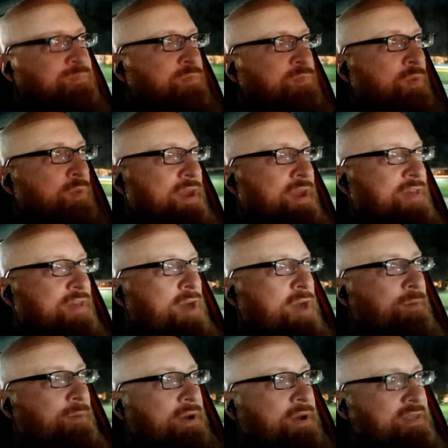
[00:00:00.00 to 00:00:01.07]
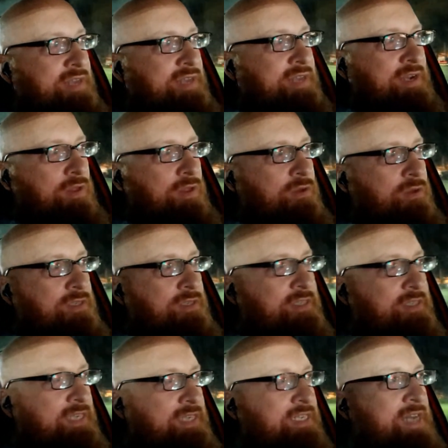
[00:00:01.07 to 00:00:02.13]
Well, that'll put us at close to
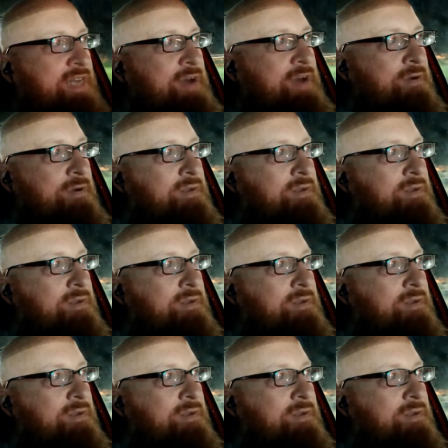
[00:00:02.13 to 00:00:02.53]
60 now.